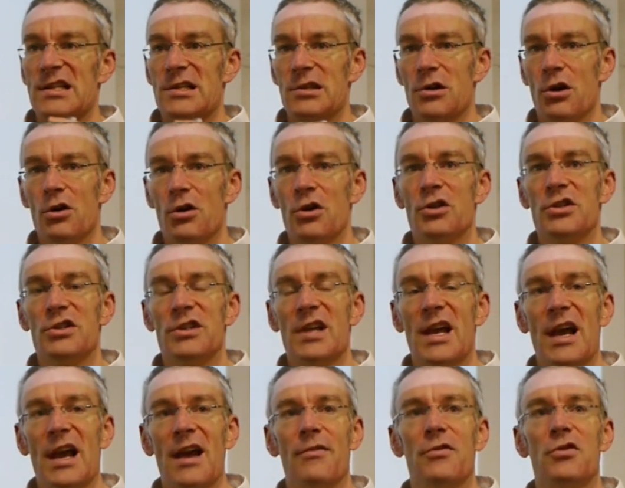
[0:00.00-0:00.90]
long as they
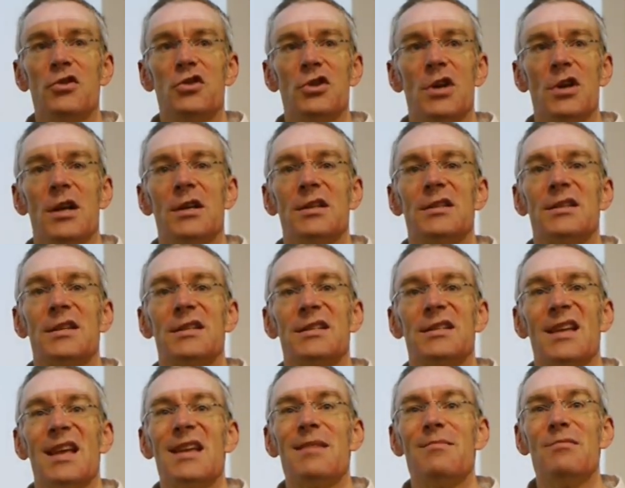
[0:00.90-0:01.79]
haven't changed the
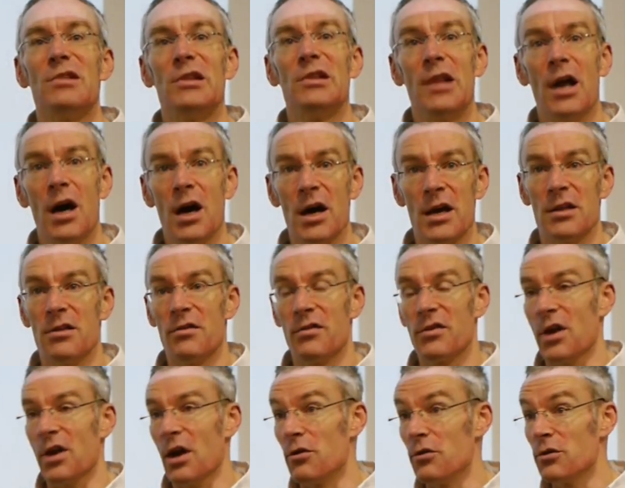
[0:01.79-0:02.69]
same line of
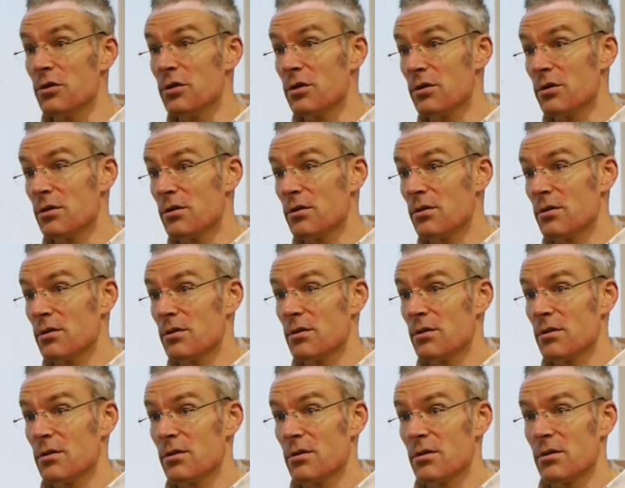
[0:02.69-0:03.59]
code,
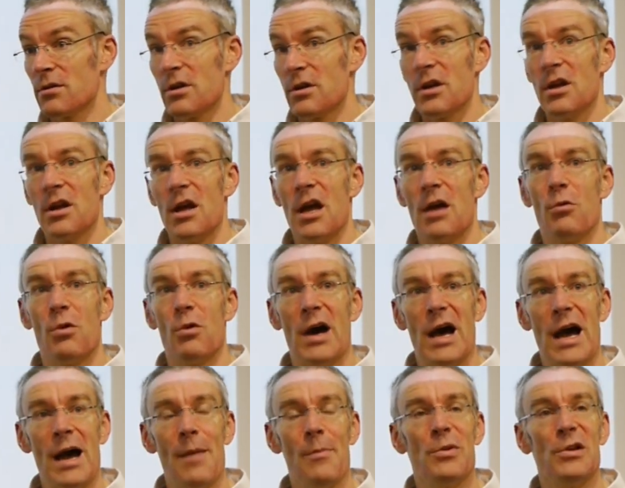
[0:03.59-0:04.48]
it will
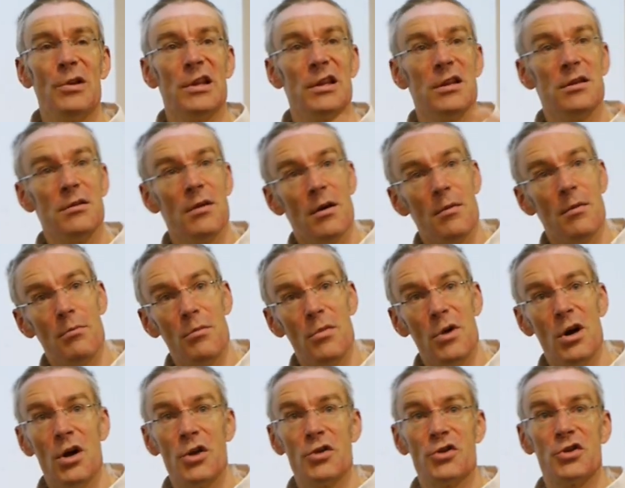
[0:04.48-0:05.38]
happily
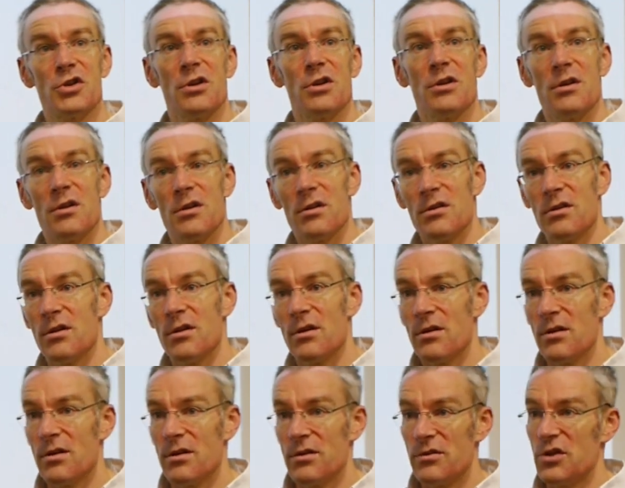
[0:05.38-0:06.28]
merge
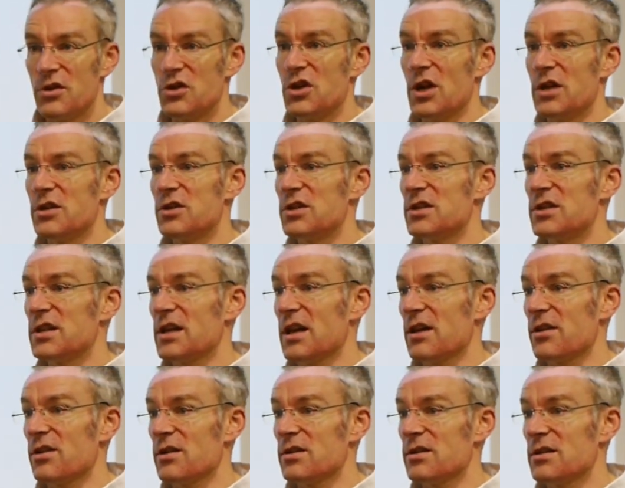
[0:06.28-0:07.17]
the changes
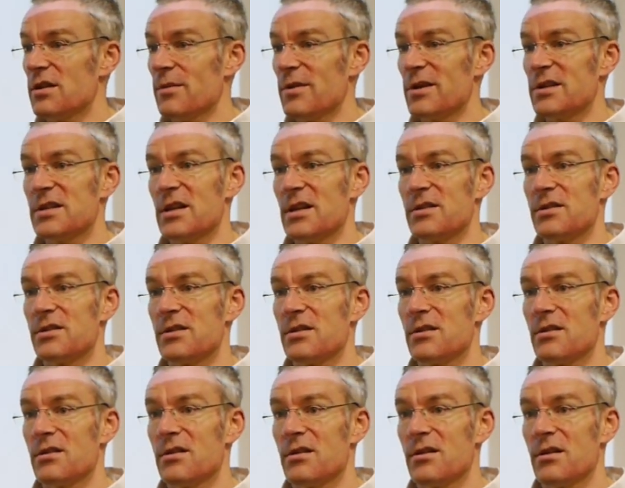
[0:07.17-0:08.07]
together. Does that make sense?
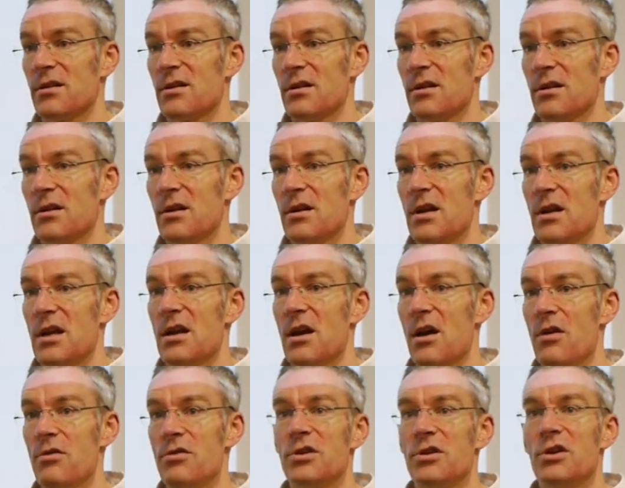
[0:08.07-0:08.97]
It
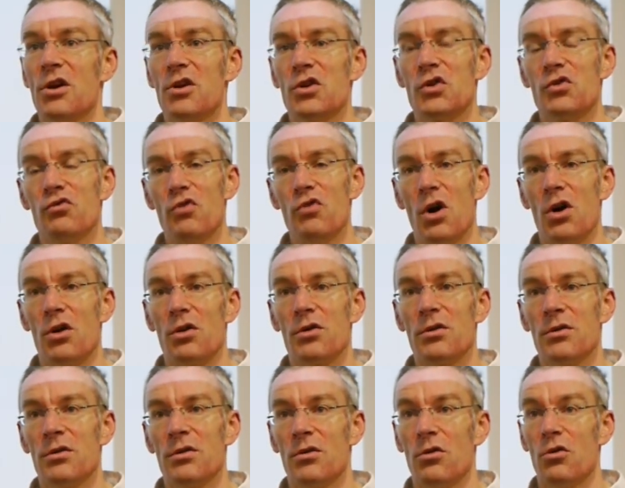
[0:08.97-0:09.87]
only goes
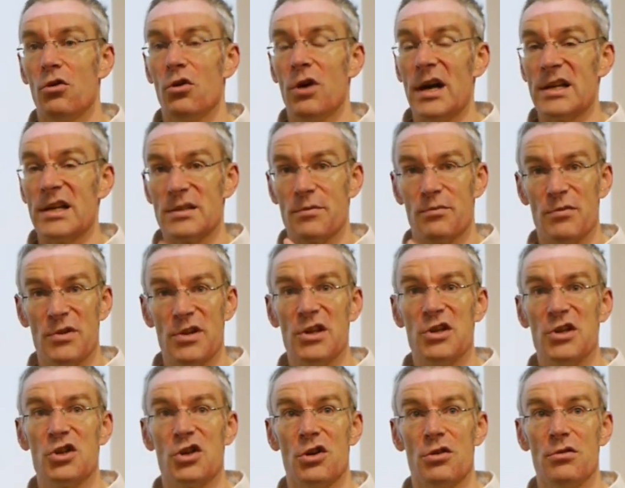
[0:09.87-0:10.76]
wrong or has an
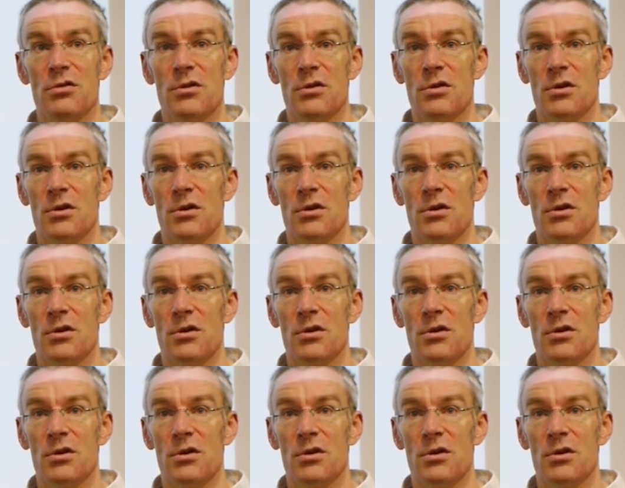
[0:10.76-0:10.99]
issue